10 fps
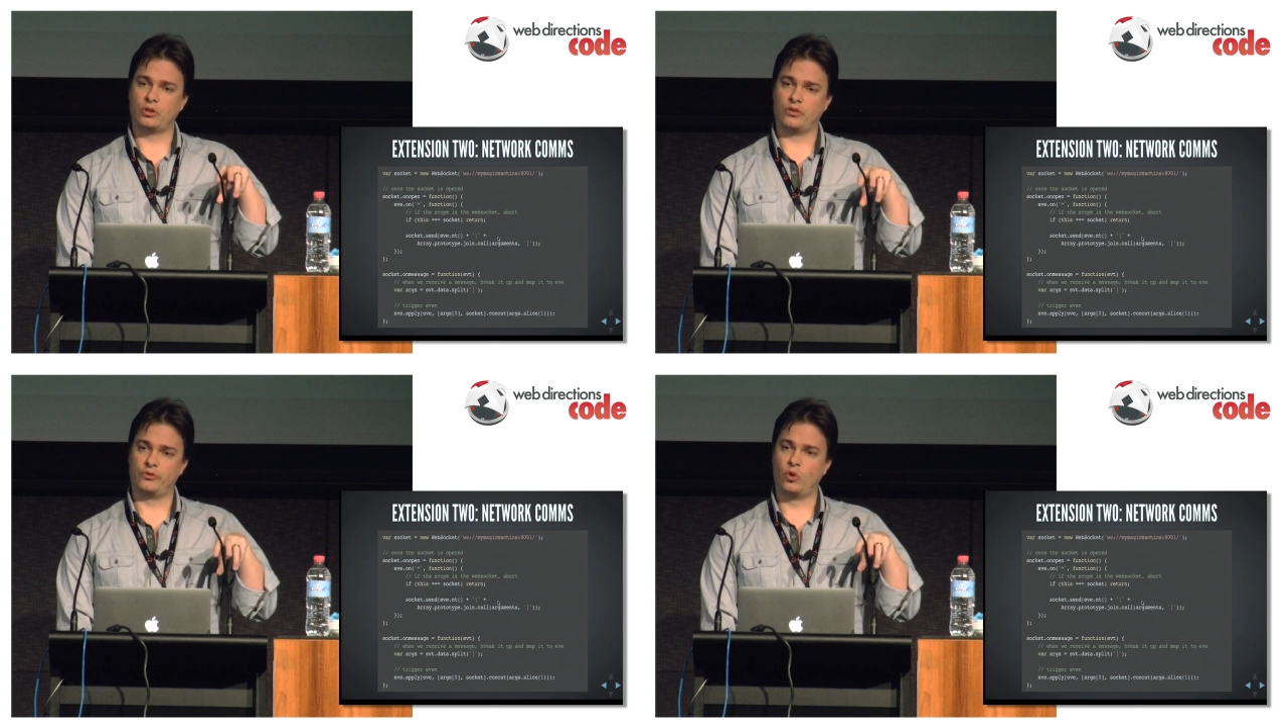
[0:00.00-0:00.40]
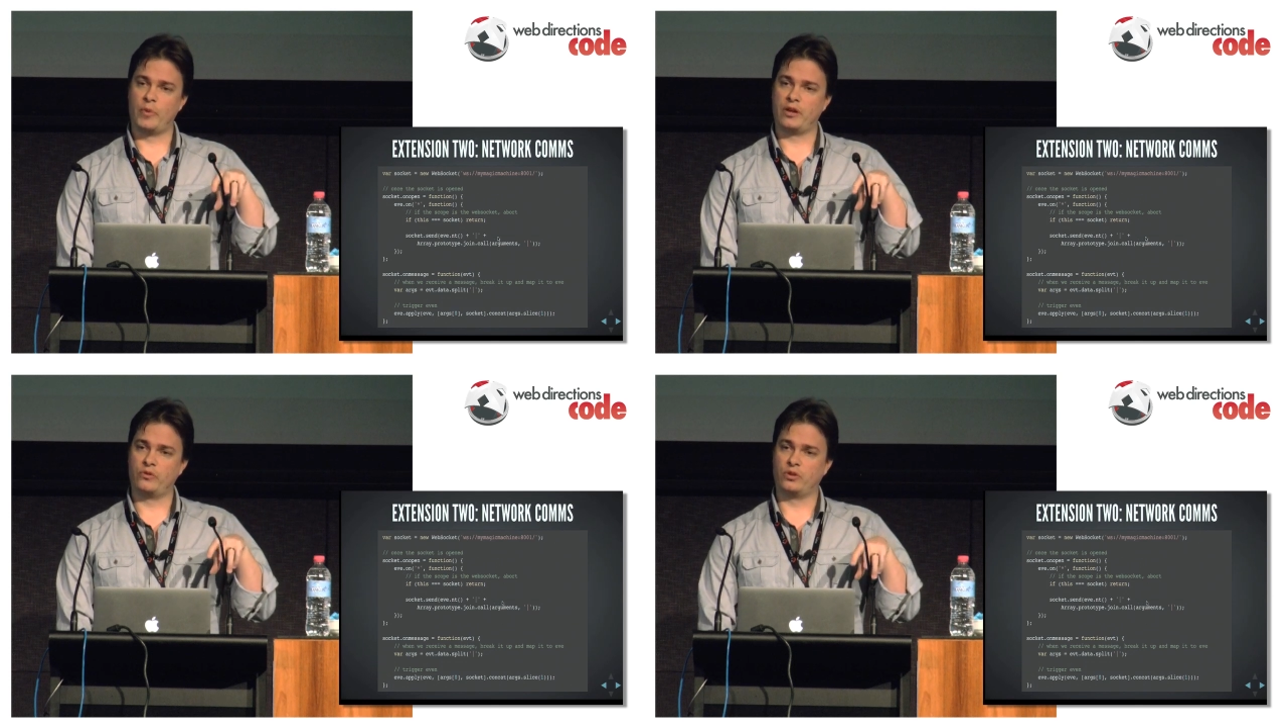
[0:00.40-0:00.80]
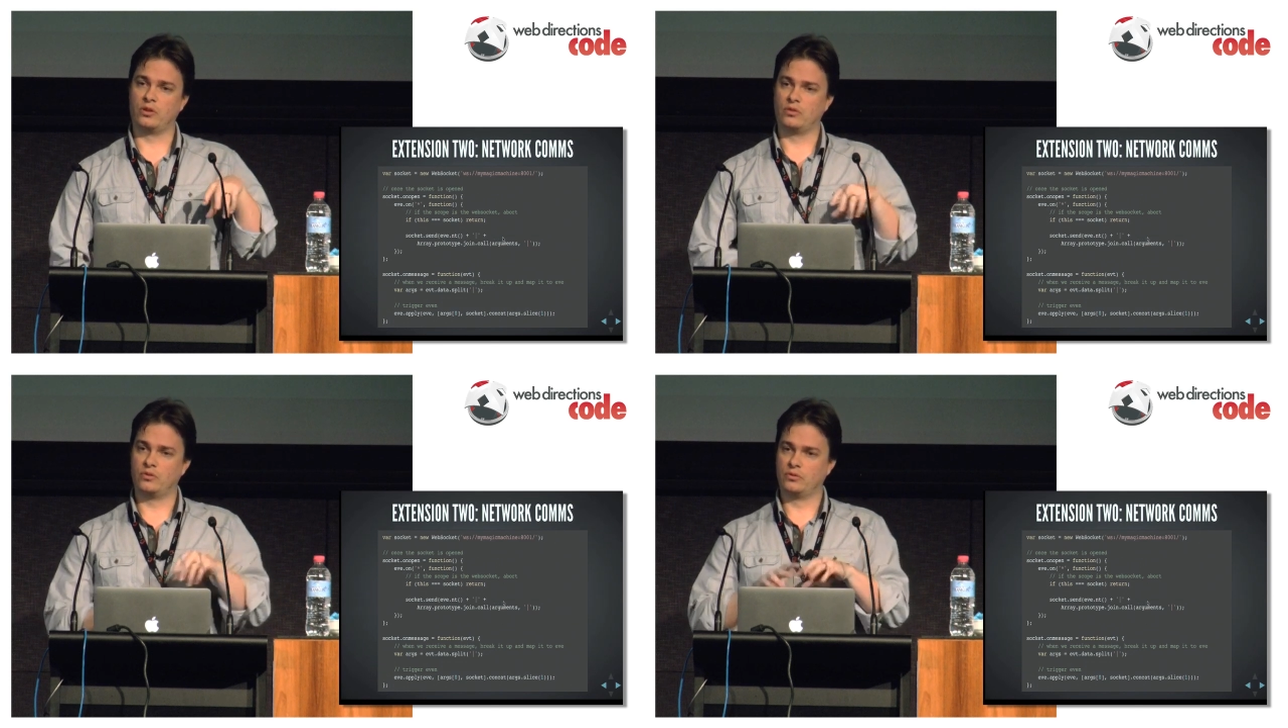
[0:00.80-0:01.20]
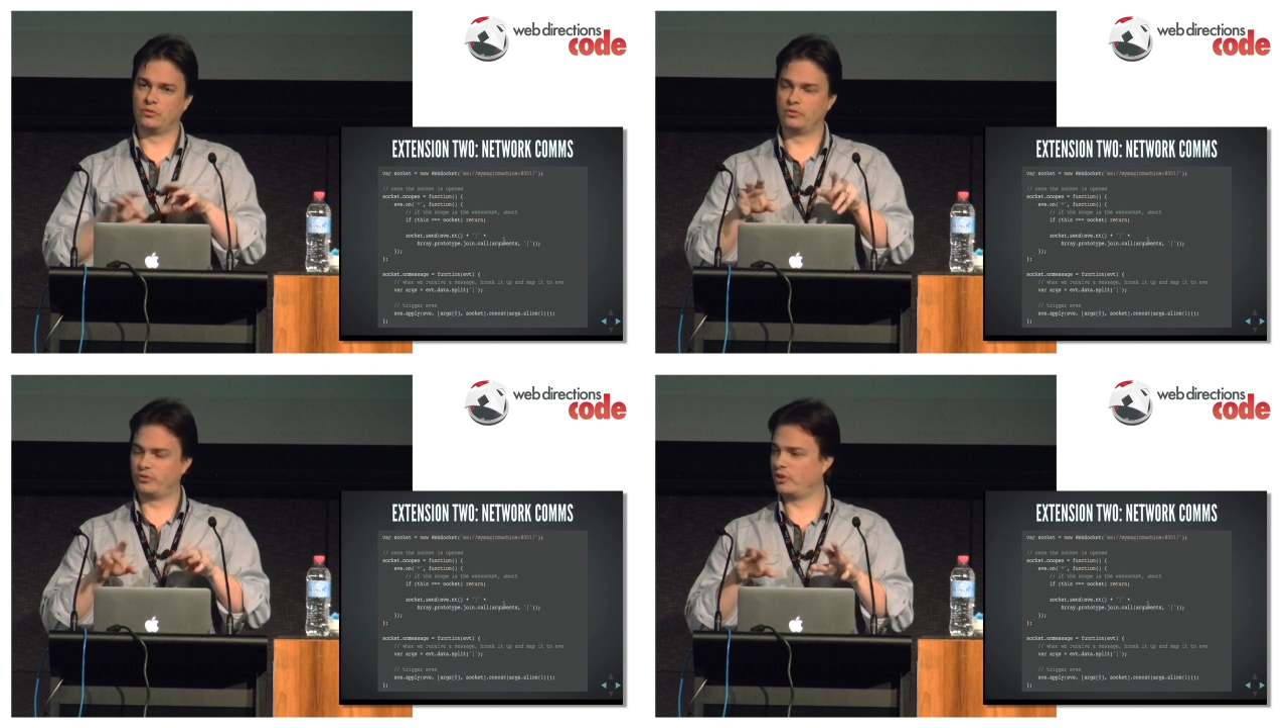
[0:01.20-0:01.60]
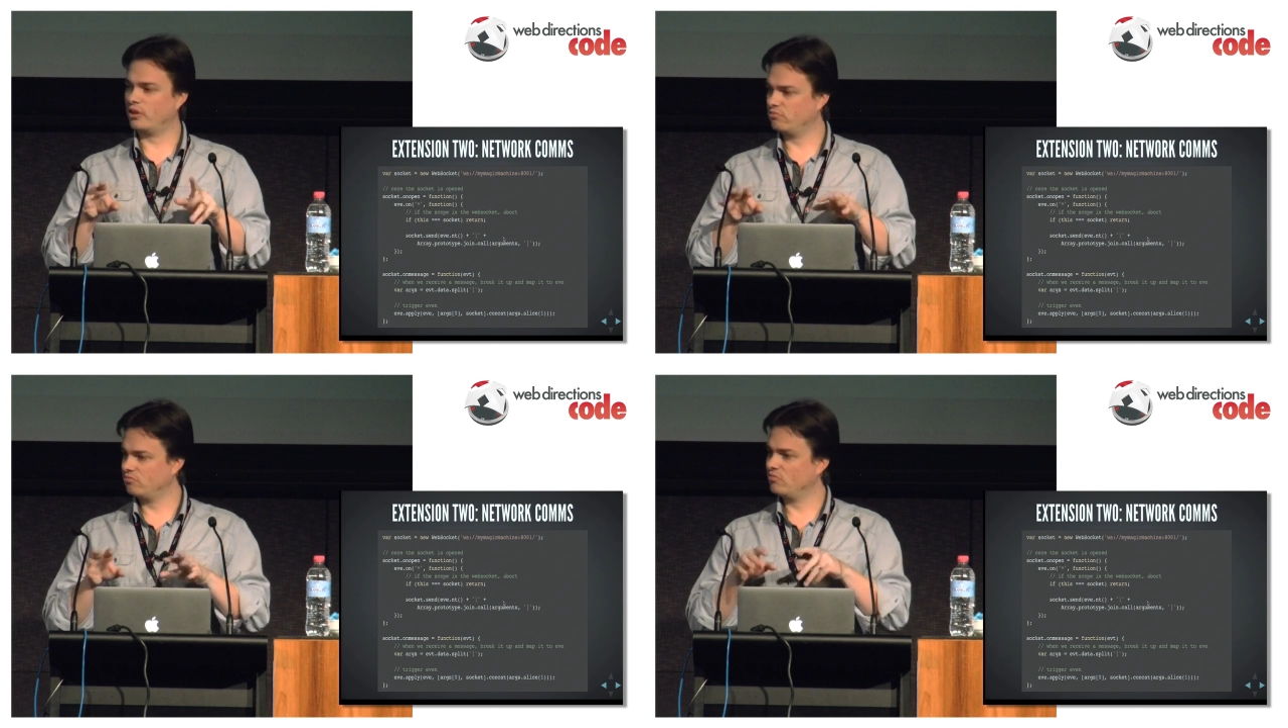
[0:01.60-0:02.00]
kind of format for
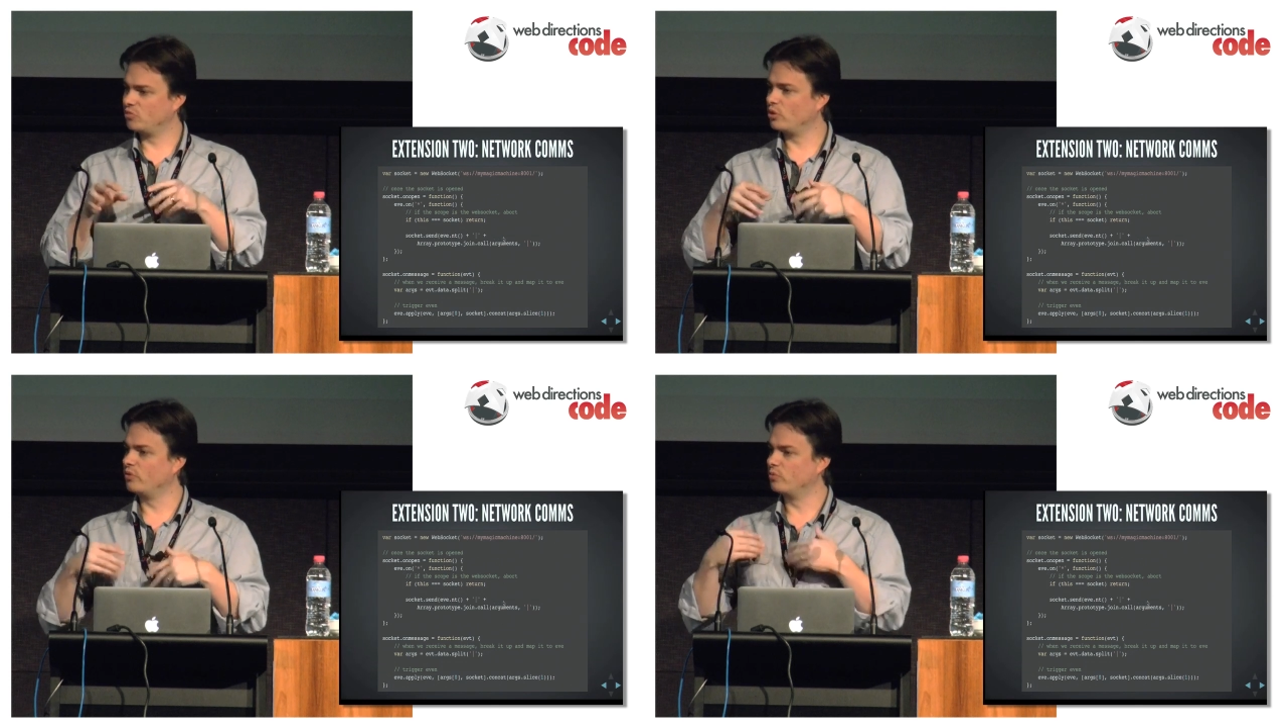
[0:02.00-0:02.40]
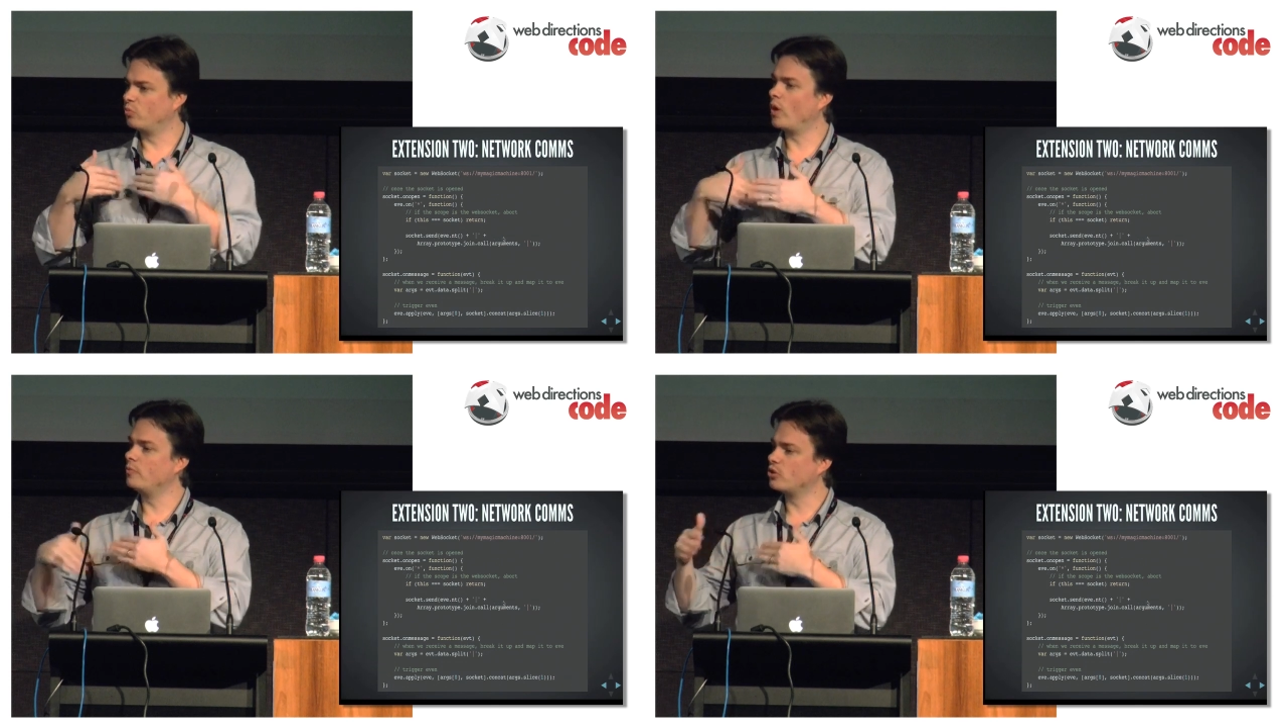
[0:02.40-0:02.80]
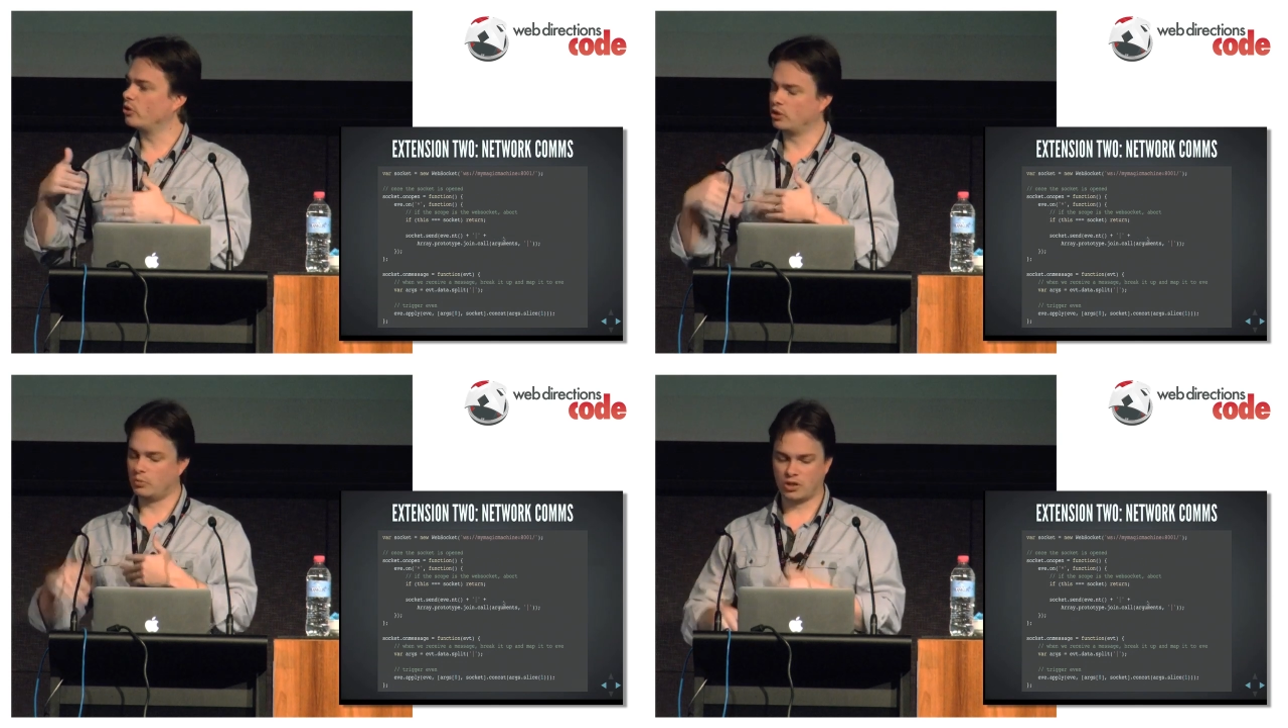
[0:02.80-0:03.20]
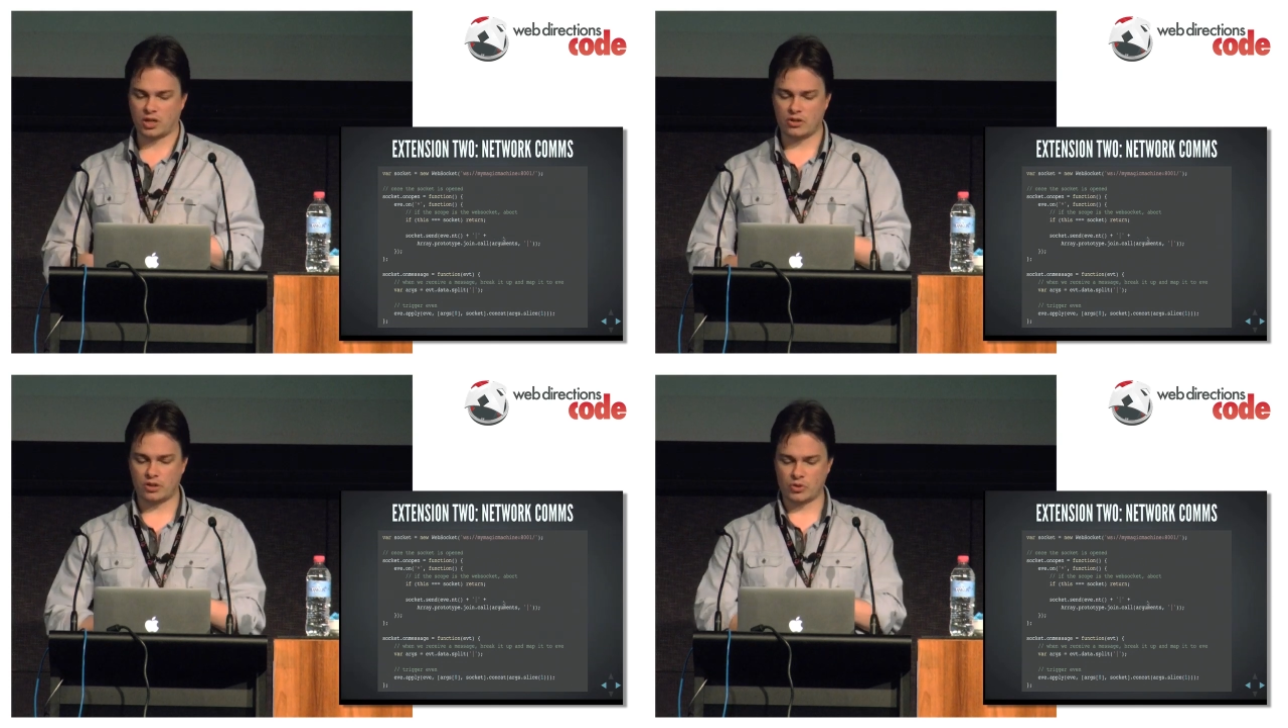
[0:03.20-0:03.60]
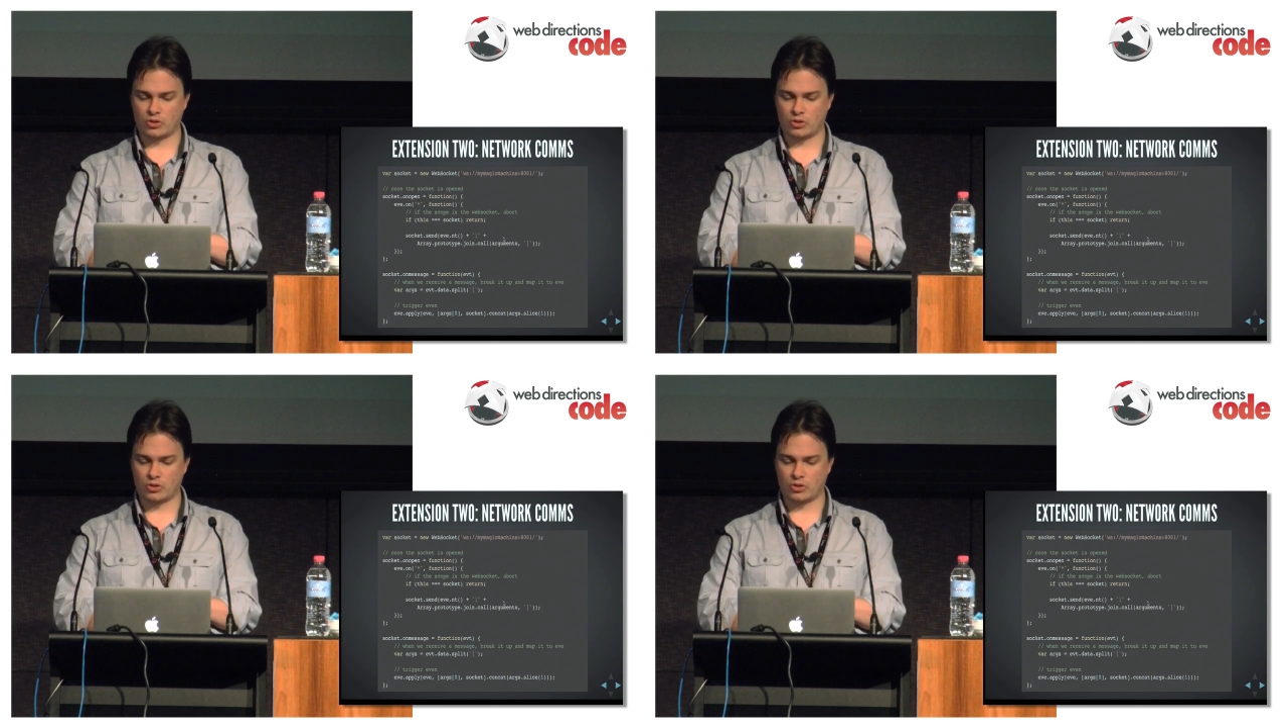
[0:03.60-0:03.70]
sort of WebSocket communication.